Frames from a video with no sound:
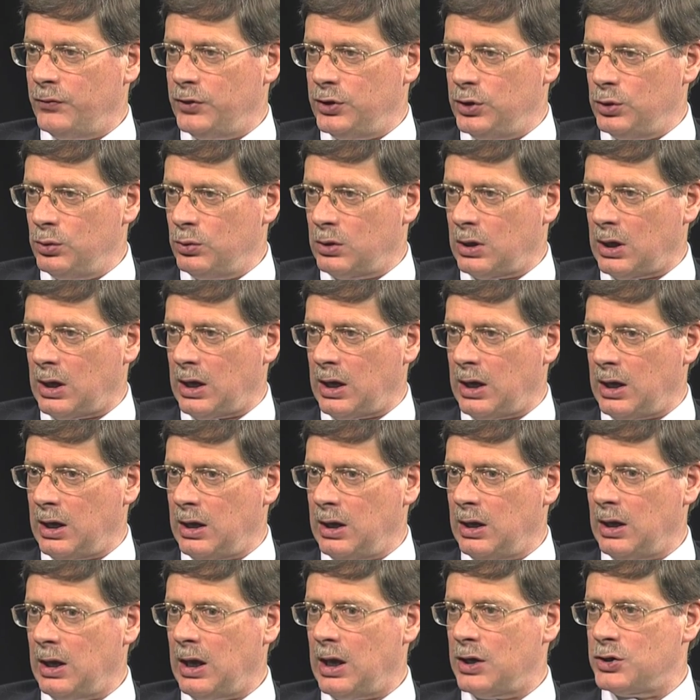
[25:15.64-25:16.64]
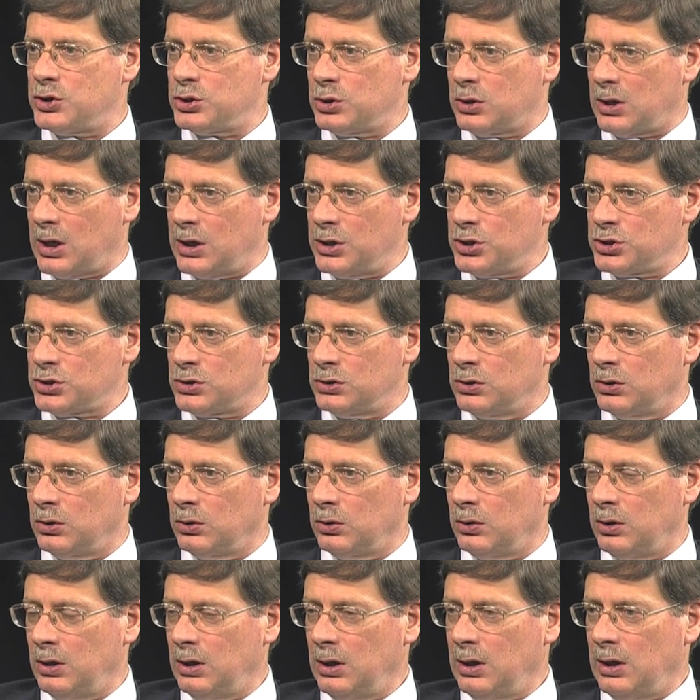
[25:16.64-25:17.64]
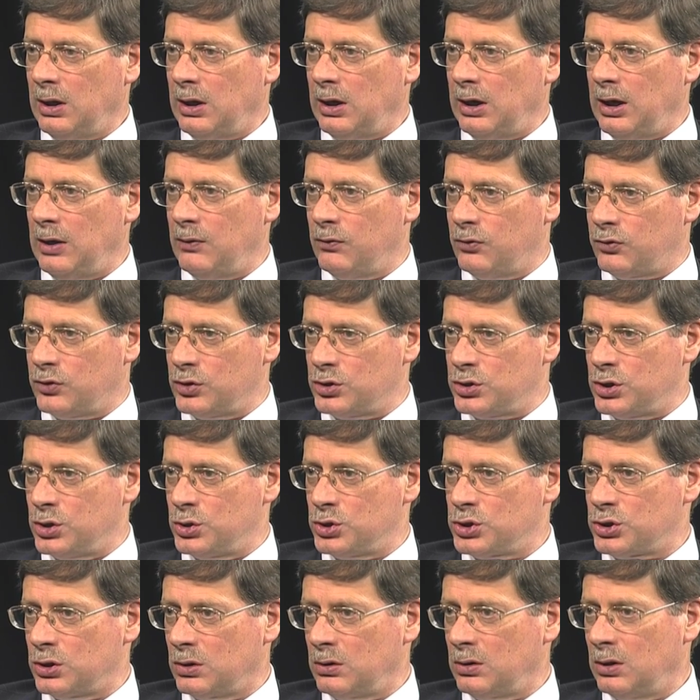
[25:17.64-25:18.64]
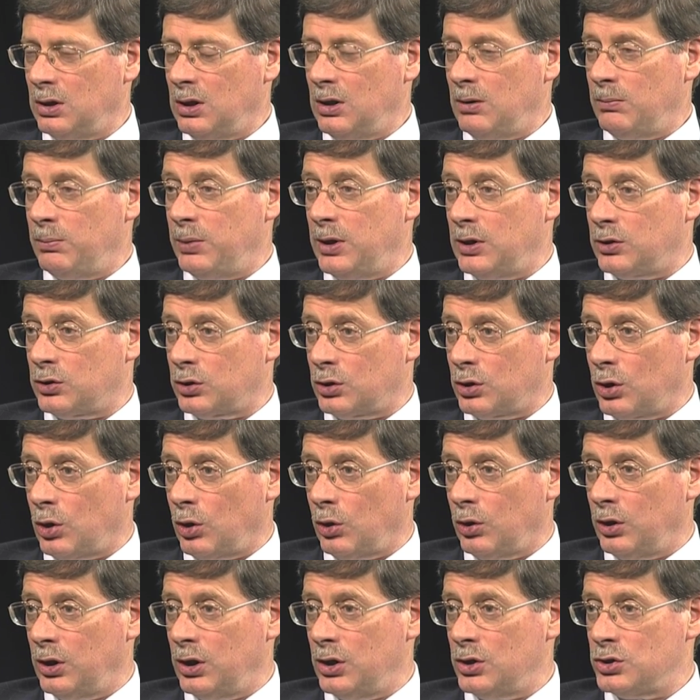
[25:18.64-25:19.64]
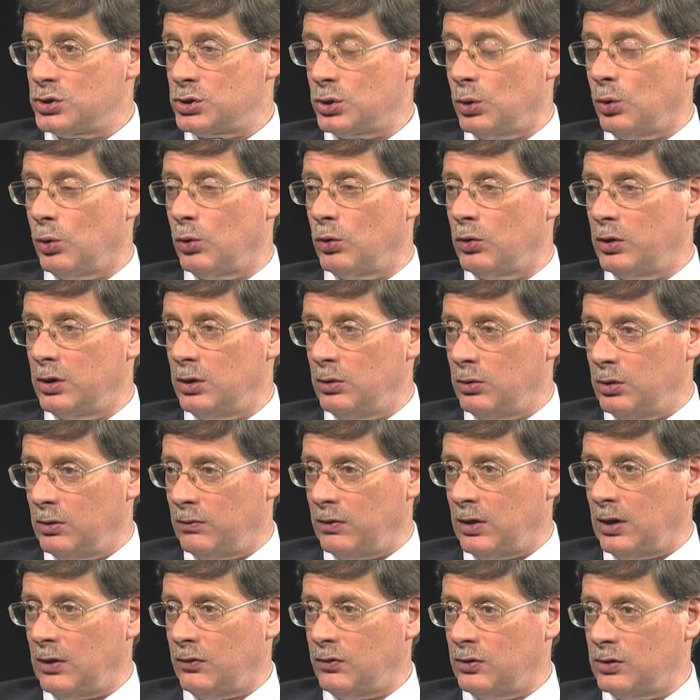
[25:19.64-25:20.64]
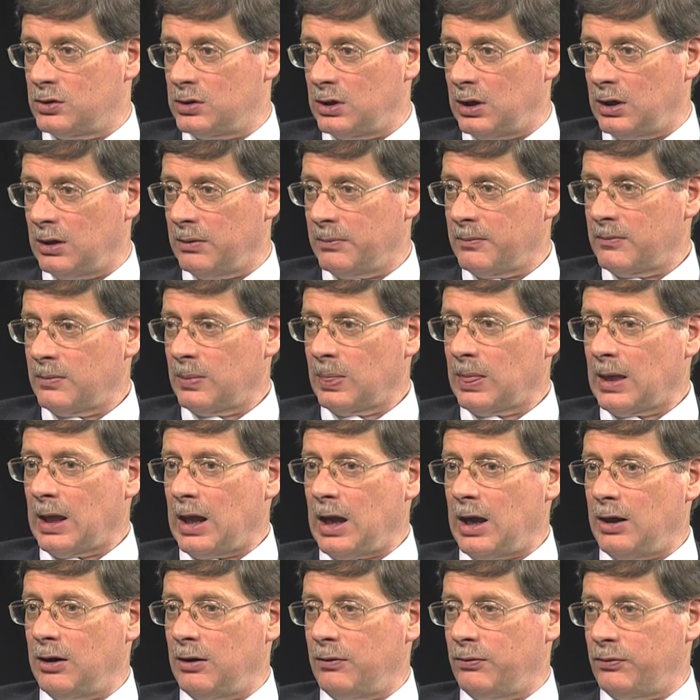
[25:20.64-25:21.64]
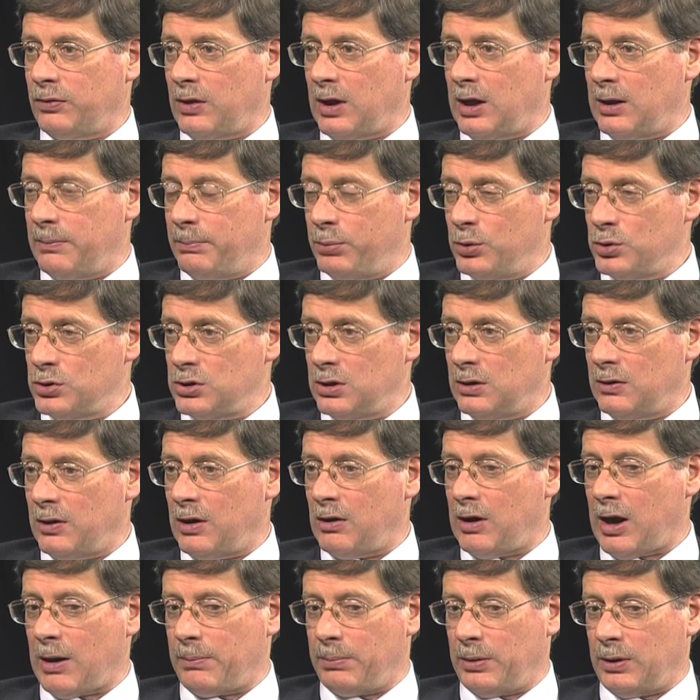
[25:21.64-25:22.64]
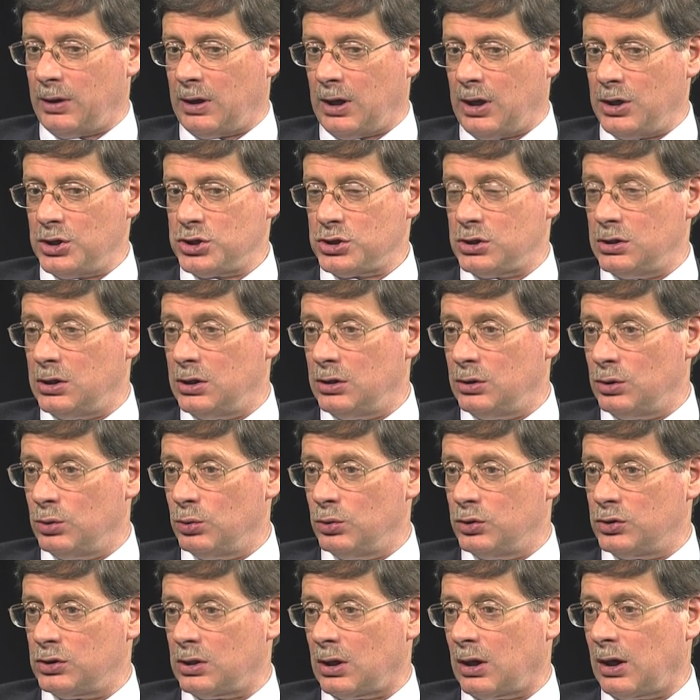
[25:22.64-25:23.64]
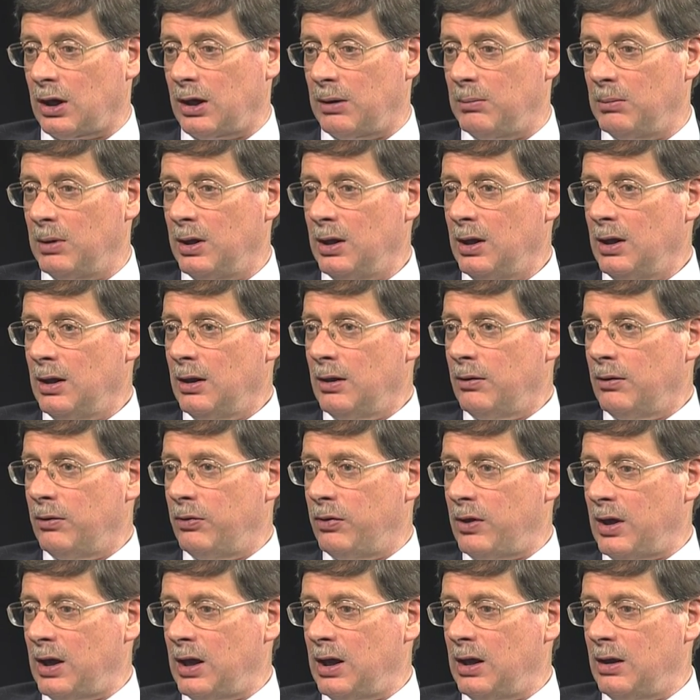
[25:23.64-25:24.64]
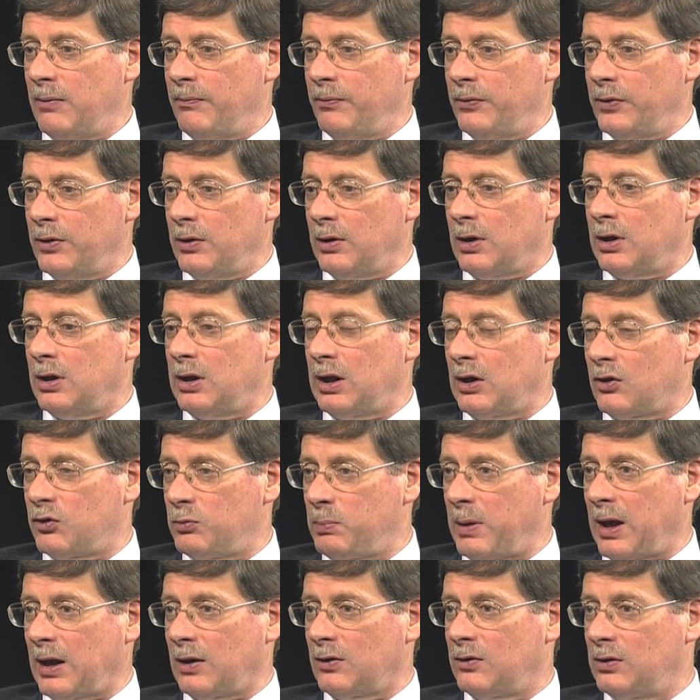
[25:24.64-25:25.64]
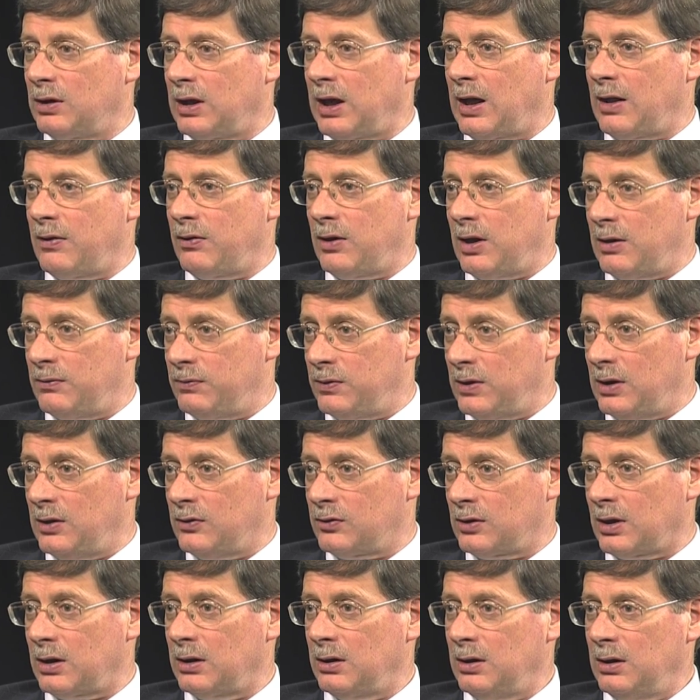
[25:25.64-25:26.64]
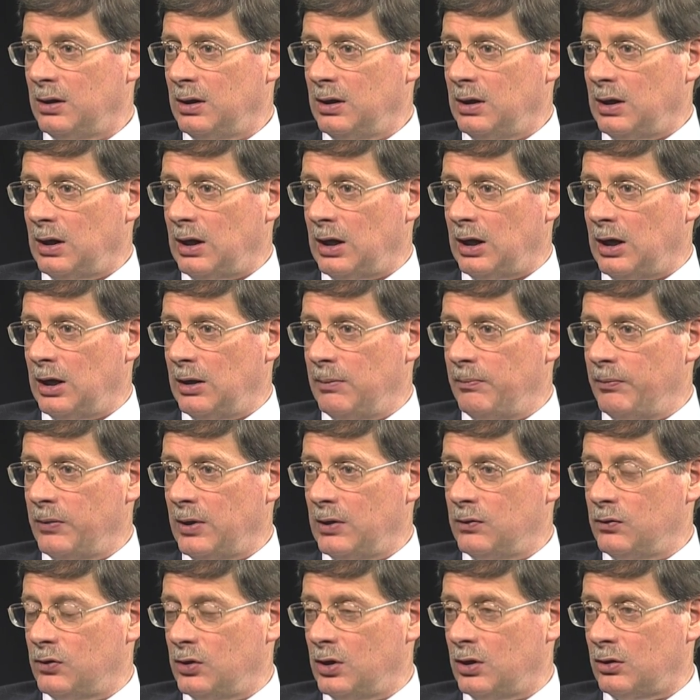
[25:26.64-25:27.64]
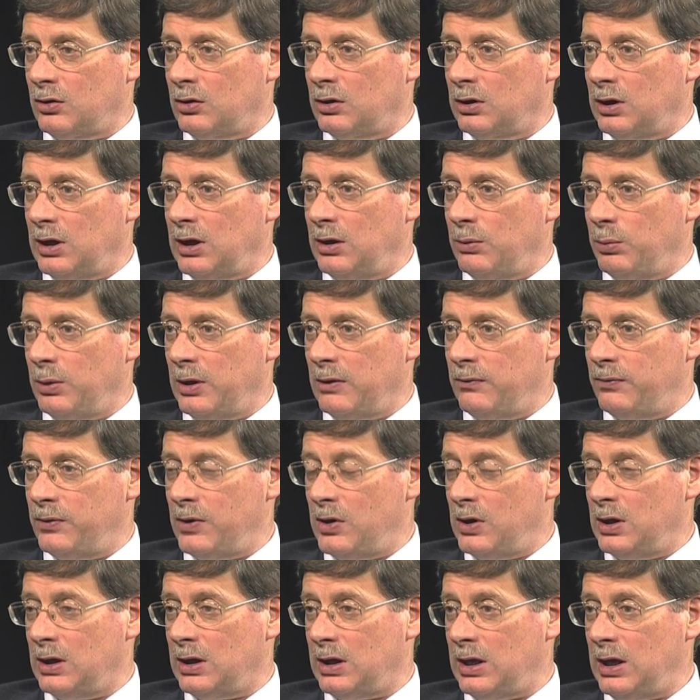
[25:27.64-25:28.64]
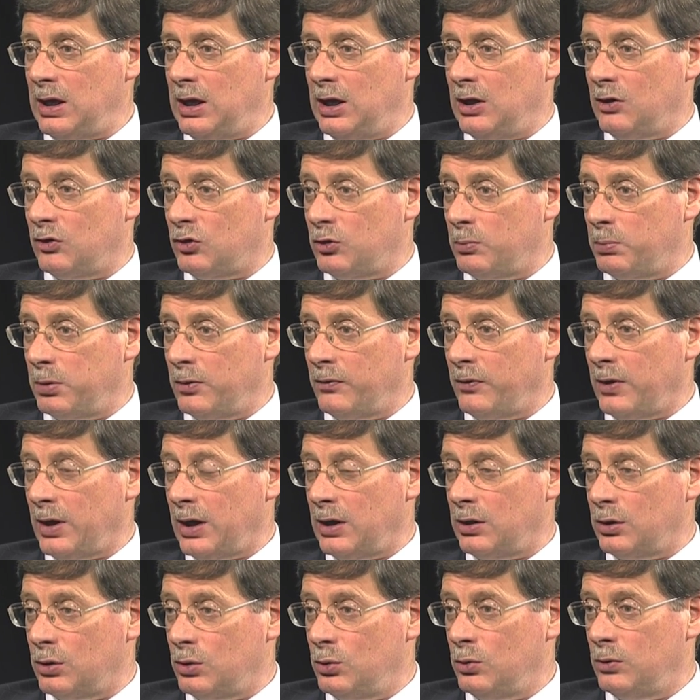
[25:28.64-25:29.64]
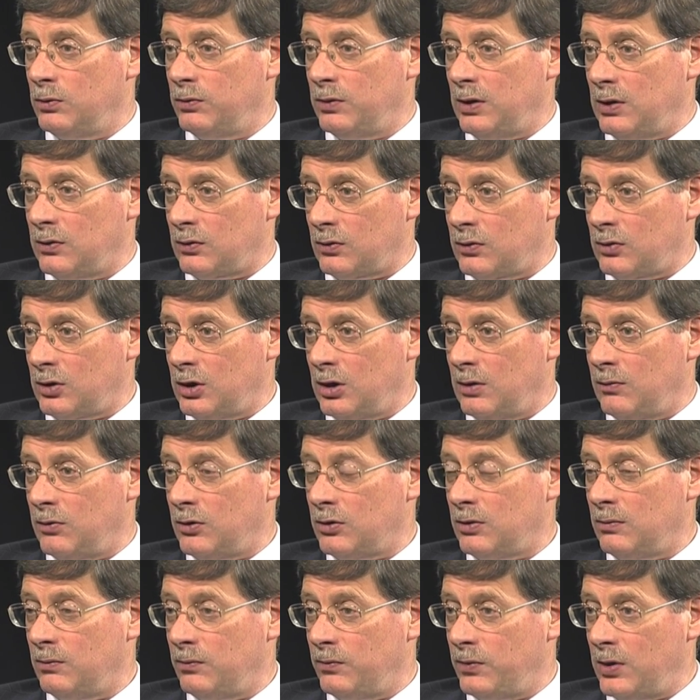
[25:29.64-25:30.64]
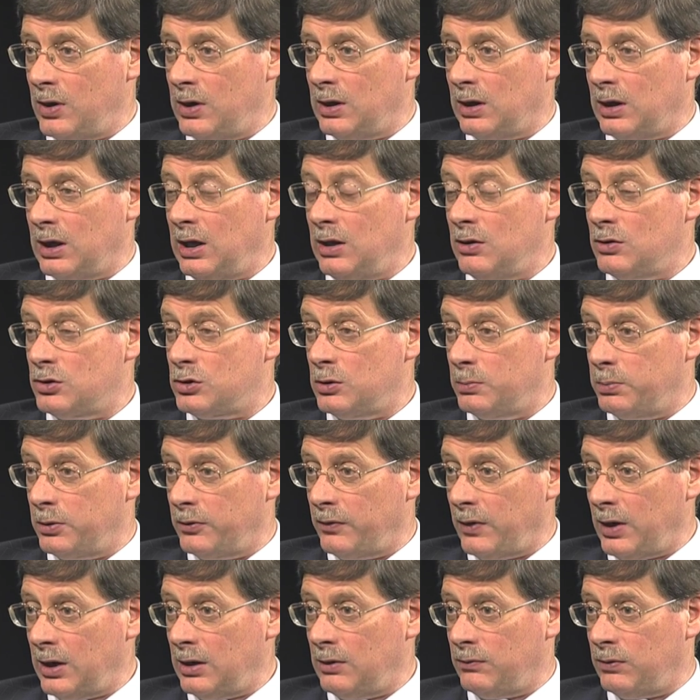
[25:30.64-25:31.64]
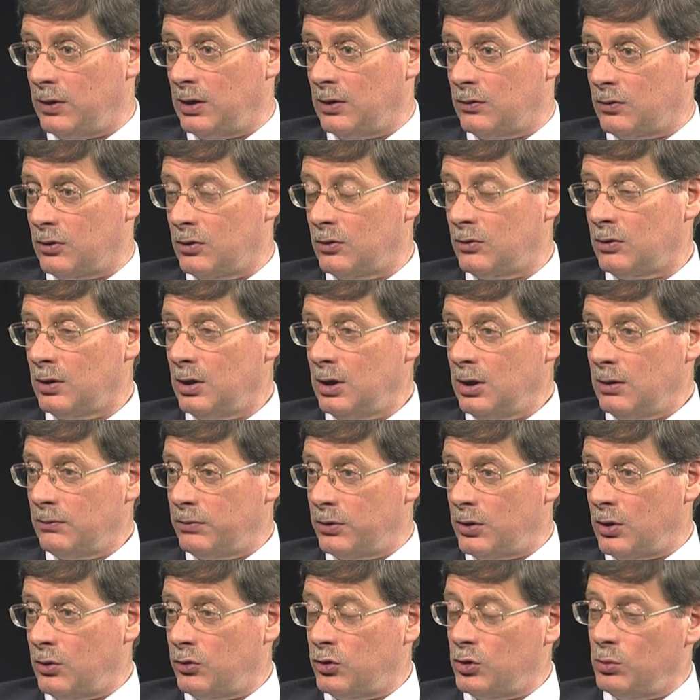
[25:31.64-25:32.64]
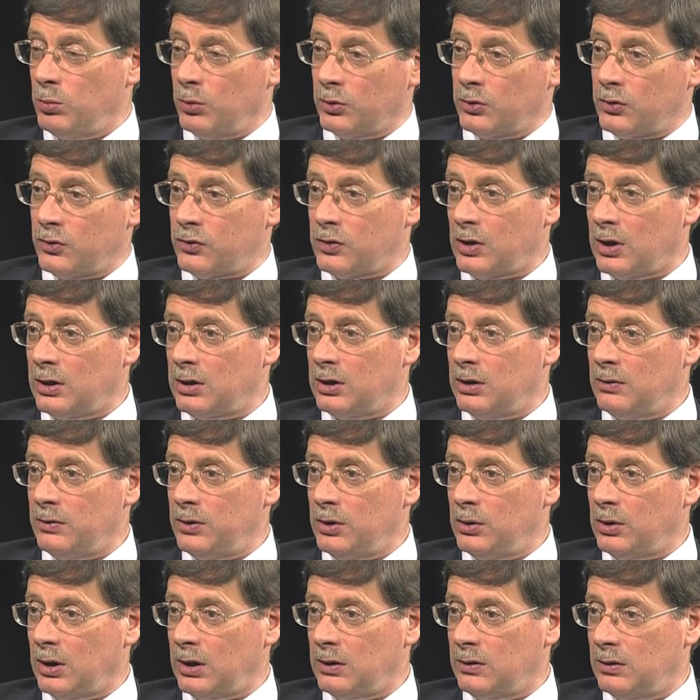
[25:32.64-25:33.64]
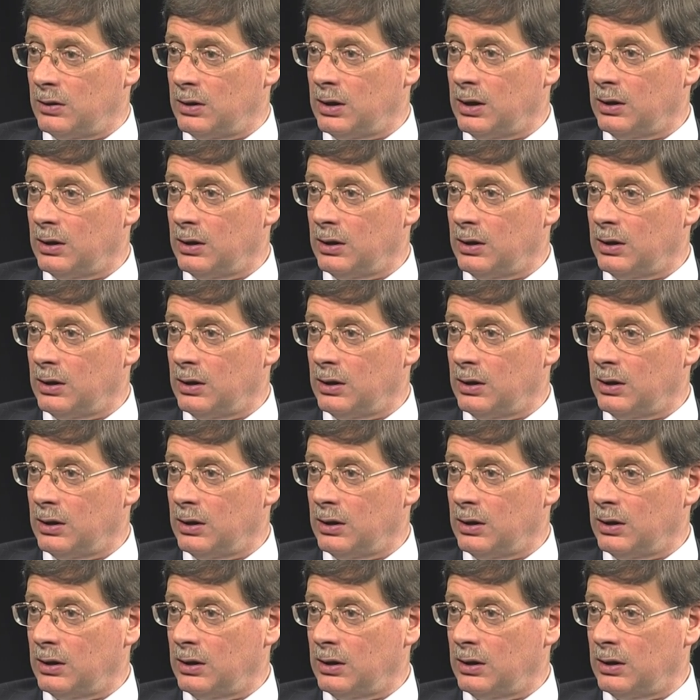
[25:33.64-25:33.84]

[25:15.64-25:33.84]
UK educational institution, be it a college or a university, and if they put in their application in good time, they can expect to get their visa. And certainly we're very keen to provide a good visa service and very keen to provide visas for those who want to study in the United